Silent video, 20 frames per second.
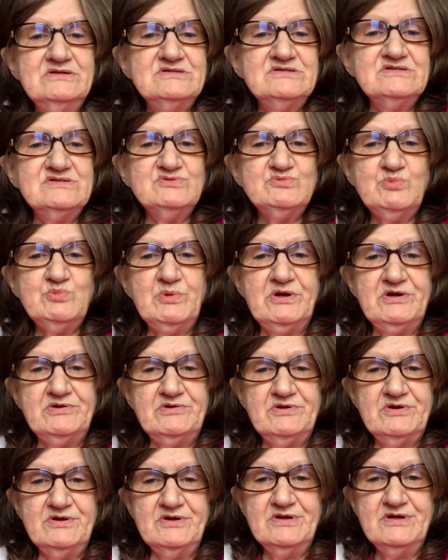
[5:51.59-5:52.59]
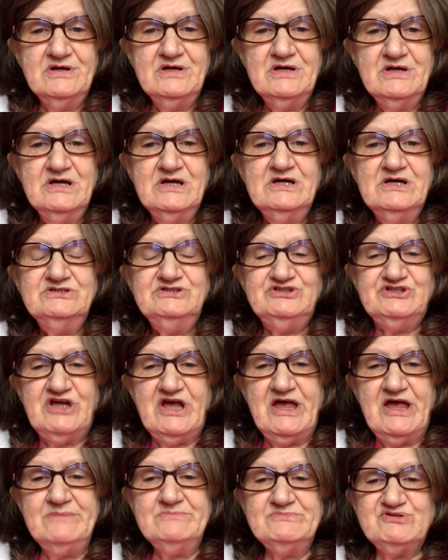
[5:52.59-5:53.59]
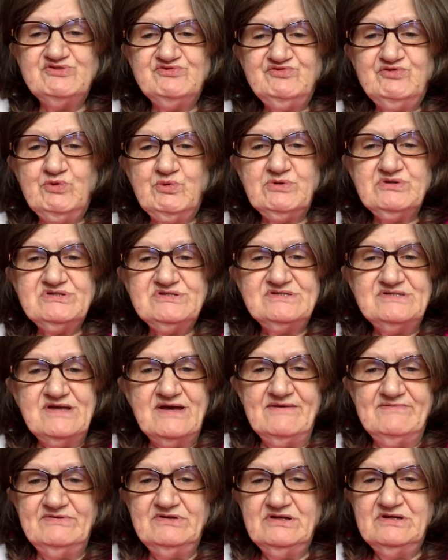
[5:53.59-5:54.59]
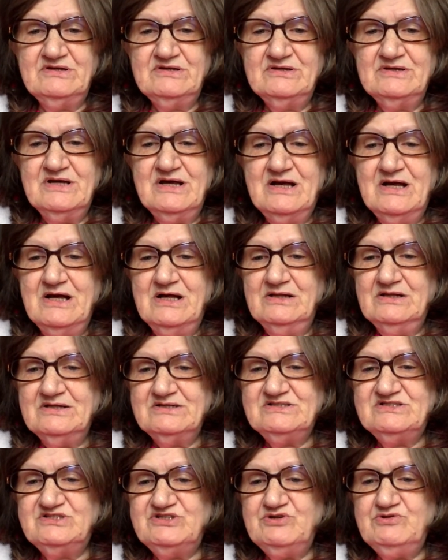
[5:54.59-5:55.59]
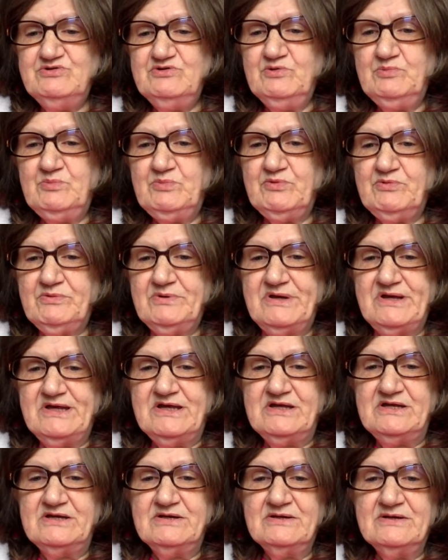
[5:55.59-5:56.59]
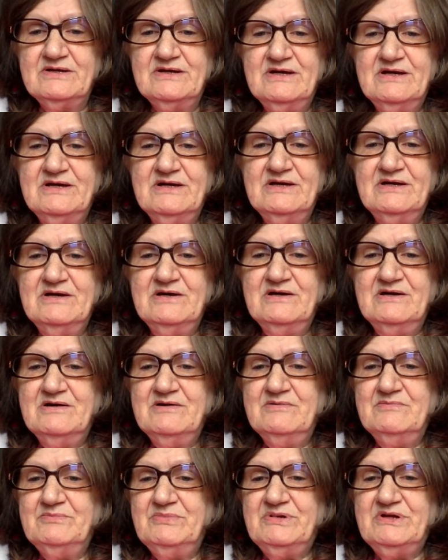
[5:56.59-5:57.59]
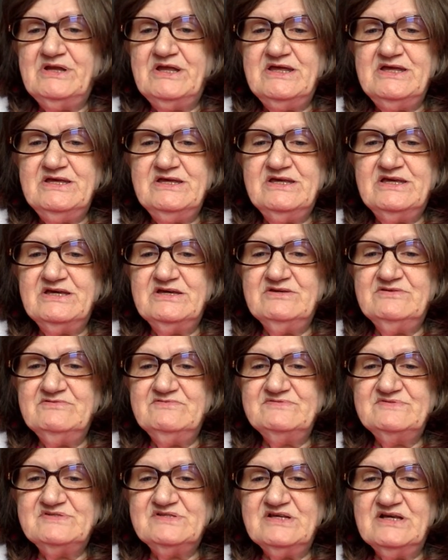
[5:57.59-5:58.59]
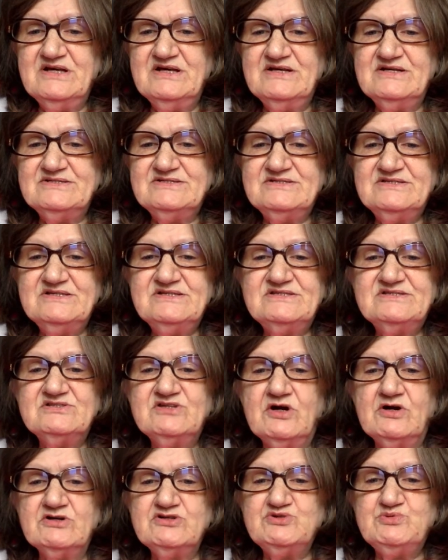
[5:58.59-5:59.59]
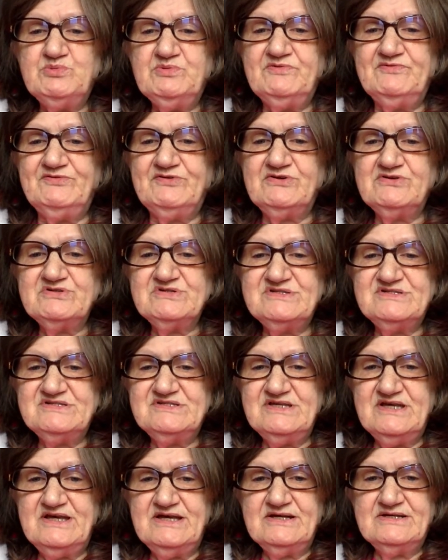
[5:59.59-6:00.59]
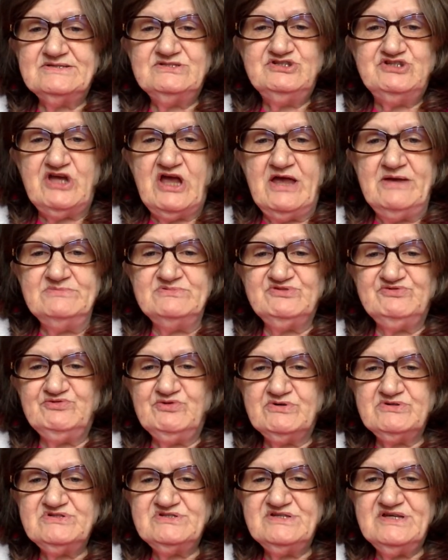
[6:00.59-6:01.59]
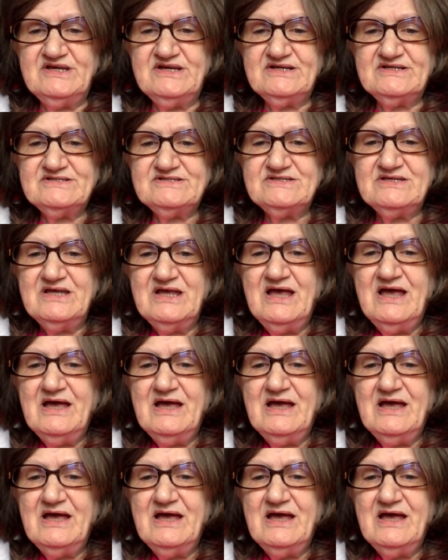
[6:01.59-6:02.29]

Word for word: This is weird. James 4 7. Let's do the Berean. But he gives us, this starts with verse 6, James 4 6.